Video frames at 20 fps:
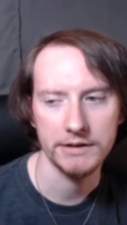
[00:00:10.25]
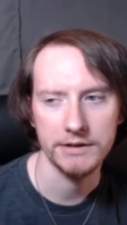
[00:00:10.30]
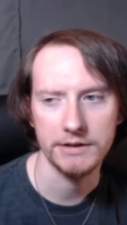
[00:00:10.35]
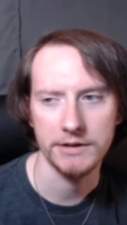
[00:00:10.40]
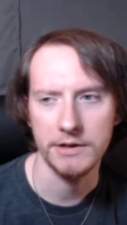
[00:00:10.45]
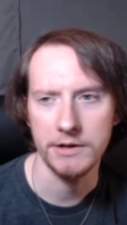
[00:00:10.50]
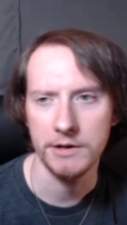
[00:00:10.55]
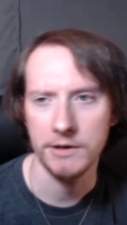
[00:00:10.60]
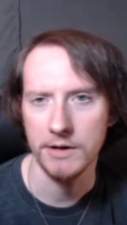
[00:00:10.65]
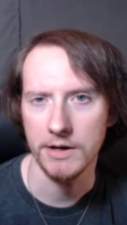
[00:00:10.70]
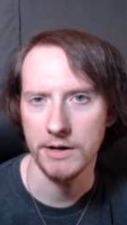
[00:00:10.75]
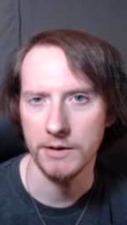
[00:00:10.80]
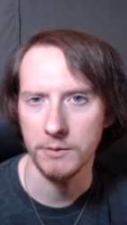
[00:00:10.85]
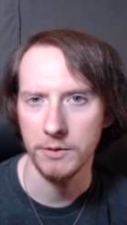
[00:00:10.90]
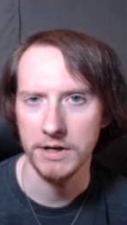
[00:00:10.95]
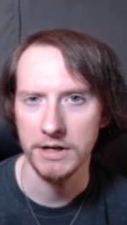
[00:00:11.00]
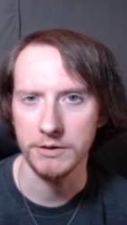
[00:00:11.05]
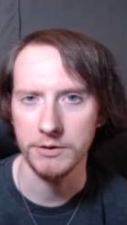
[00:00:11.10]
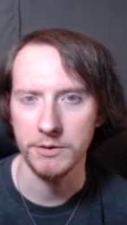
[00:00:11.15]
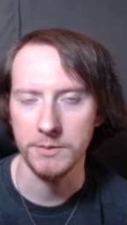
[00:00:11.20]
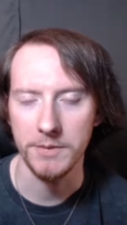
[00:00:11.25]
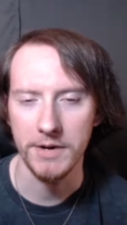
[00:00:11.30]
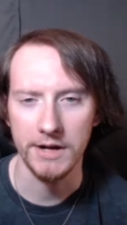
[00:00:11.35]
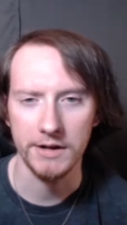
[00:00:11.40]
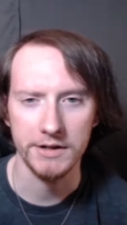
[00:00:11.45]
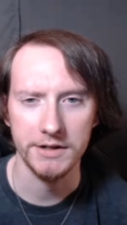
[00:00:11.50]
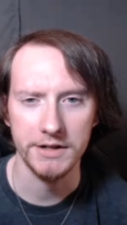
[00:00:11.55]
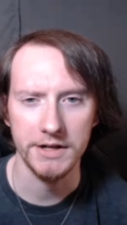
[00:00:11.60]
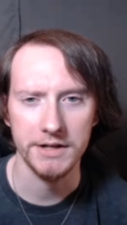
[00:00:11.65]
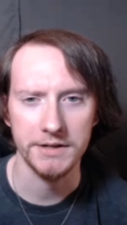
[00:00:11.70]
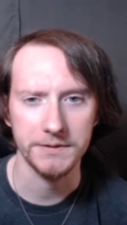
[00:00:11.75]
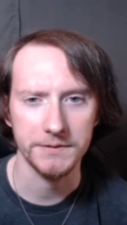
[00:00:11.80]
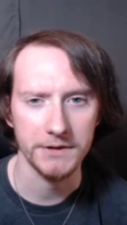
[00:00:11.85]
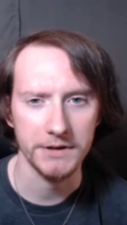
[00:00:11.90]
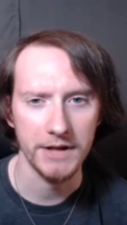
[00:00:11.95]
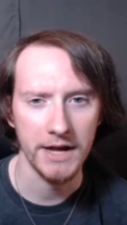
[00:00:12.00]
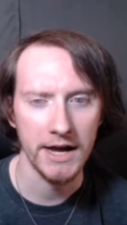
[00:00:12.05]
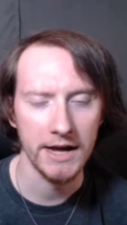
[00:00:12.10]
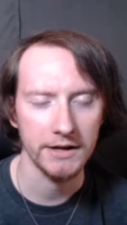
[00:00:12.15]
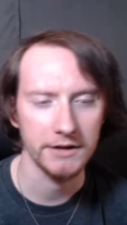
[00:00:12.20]
so I wanted to apologize for
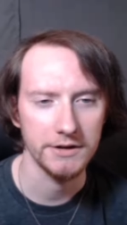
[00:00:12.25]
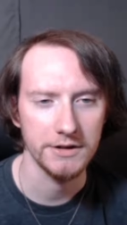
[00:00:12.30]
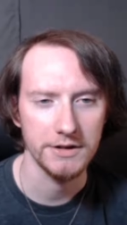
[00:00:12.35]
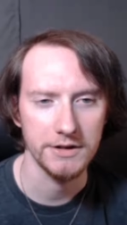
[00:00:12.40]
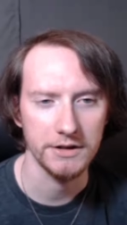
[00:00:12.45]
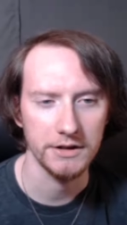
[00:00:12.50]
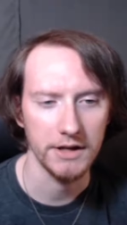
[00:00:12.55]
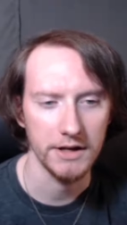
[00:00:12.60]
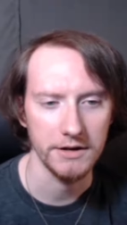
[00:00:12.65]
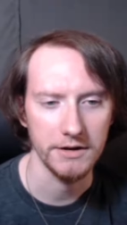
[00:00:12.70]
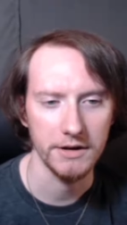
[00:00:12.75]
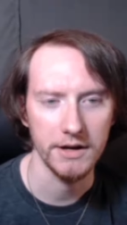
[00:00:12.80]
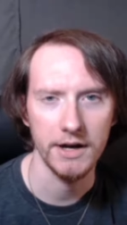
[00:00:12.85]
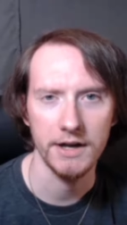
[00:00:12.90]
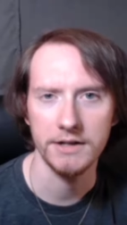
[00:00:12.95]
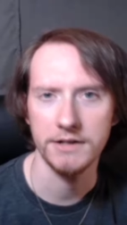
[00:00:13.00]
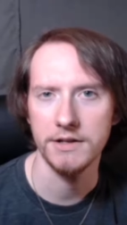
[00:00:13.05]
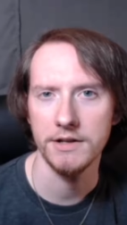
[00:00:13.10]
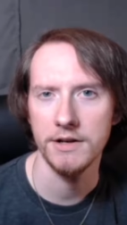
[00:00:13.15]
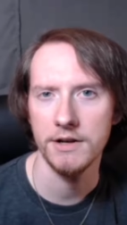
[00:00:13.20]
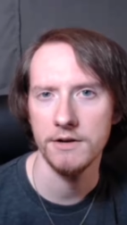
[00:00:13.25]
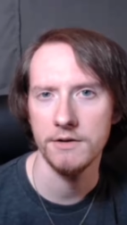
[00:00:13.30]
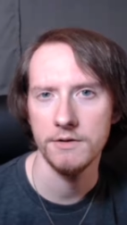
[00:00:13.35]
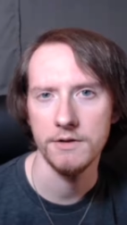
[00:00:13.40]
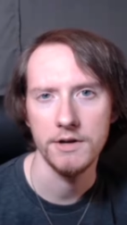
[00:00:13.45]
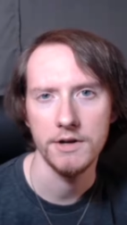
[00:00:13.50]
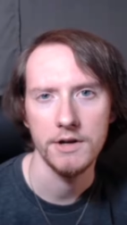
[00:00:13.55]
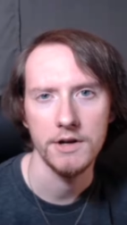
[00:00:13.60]
that and just let you guys know.